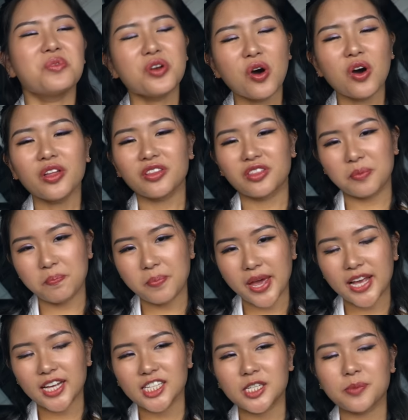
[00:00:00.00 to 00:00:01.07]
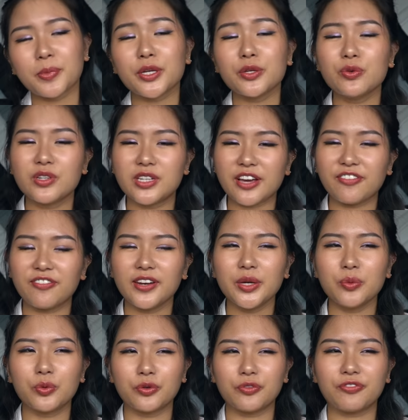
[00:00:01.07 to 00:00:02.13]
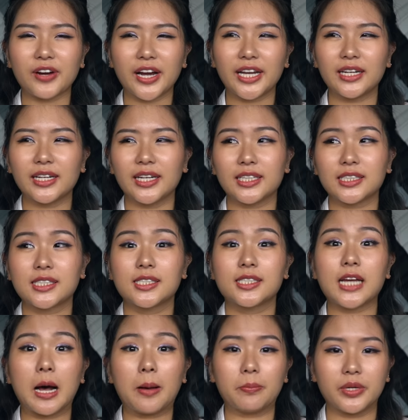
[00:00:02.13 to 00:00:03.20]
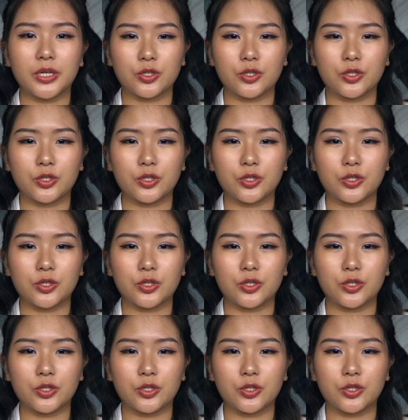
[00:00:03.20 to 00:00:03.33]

not the best, but you definitely would find like some